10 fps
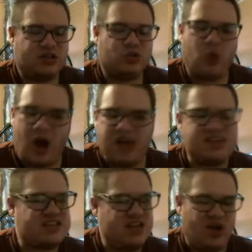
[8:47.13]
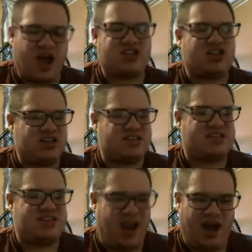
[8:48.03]
What? You actually
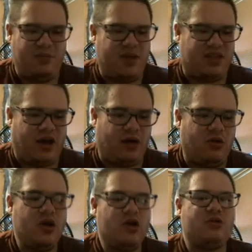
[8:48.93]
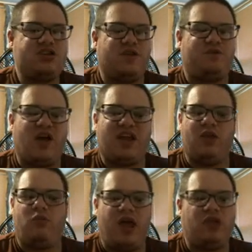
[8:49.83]
scared me though, which you
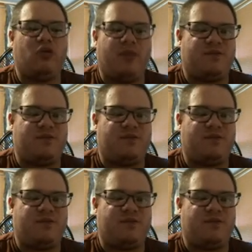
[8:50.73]
fucking ran through my